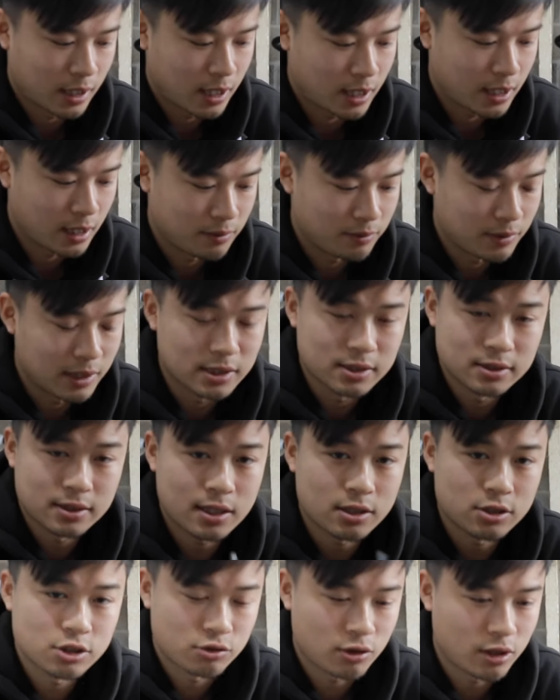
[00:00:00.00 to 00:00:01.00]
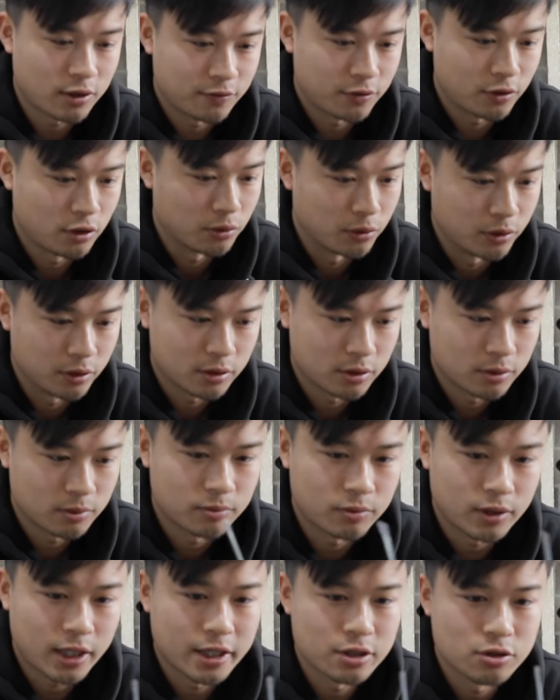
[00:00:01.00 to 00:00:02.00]
It's dead straightforward
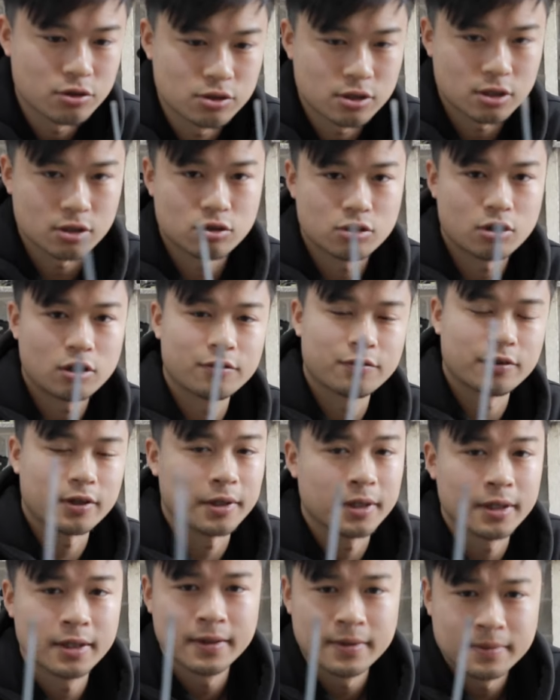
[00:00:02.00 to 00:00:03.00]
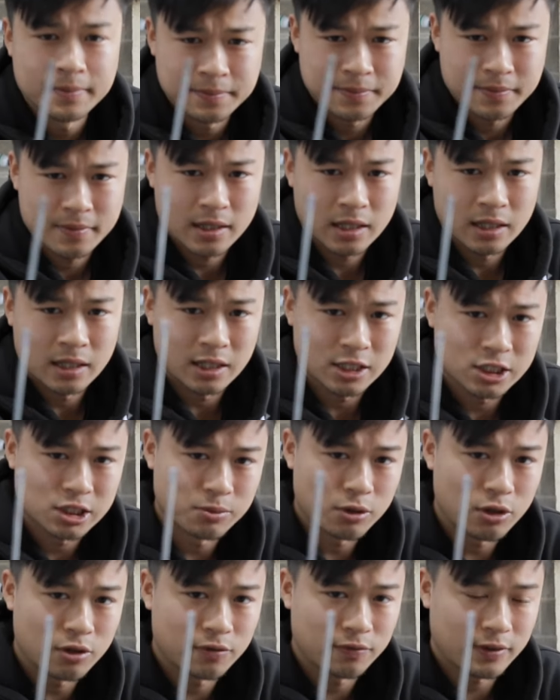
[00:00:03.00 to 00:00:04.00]
by using sort of a
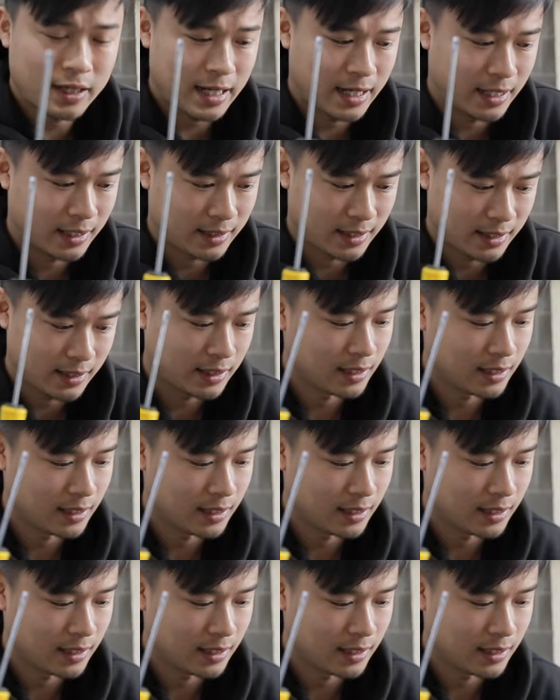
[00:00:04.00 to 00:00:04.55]
small flathead like